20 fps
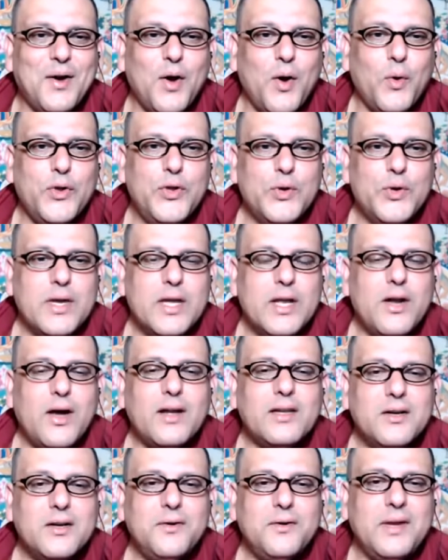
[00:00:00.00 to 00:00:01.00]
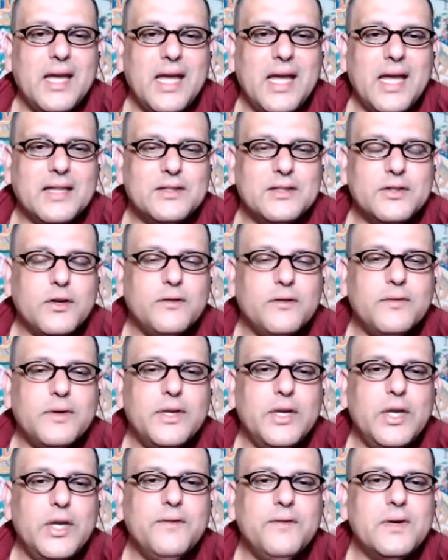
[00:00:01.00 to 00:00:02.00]
You cannot create sort of a
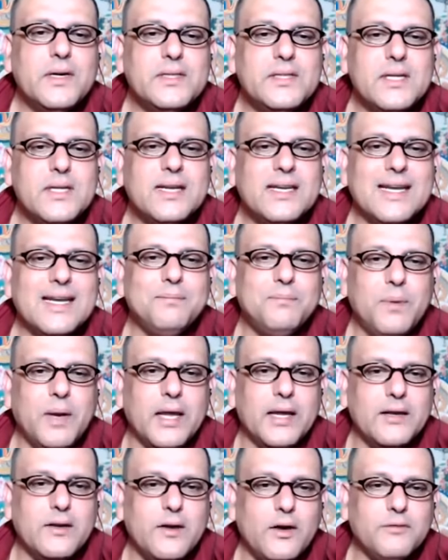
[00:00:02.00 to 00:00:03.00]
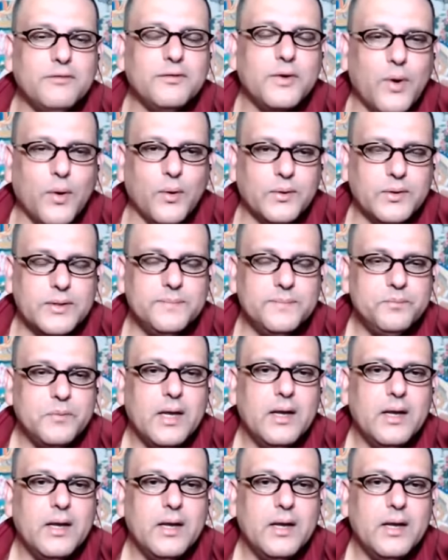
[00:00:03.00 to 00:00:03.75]
universal template of growth.